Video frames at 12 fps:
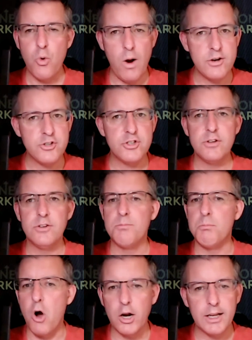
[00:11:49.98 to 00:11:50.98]
questions,
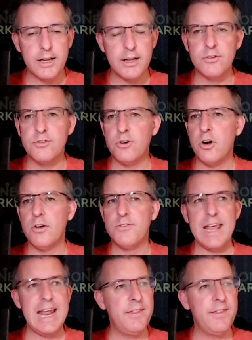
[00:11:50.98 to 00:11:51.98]
market
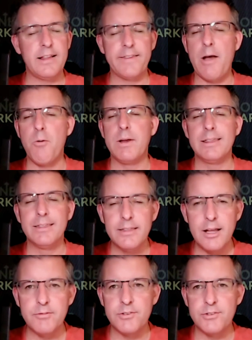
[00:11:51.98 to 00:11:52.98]
concerns, anything like that. We
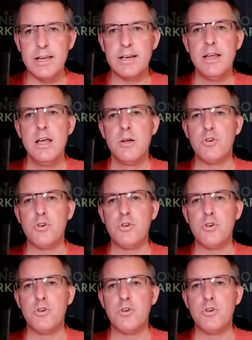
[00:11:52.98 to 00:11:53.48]
love to see it.